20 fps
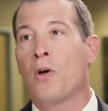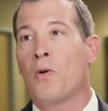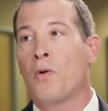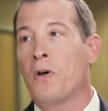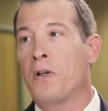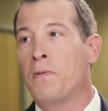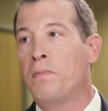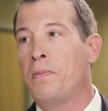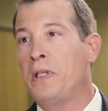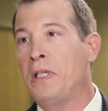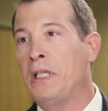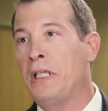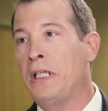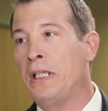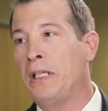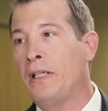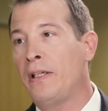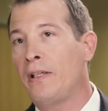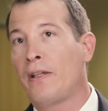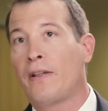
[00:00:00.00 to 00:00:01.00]
would
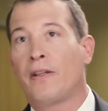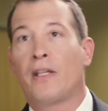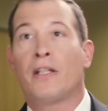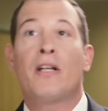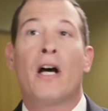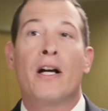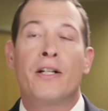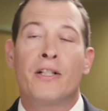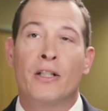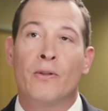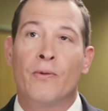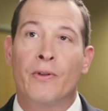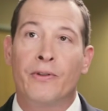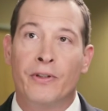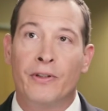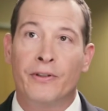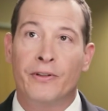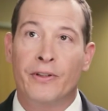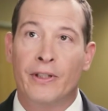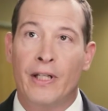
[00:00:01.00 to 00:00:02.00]
be the touching was
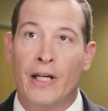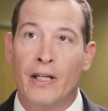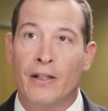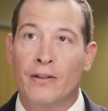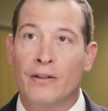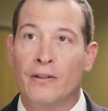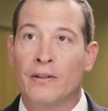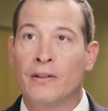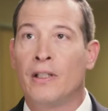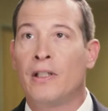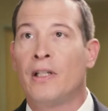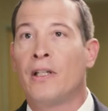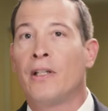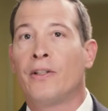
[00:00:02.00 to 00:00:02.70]
incidental.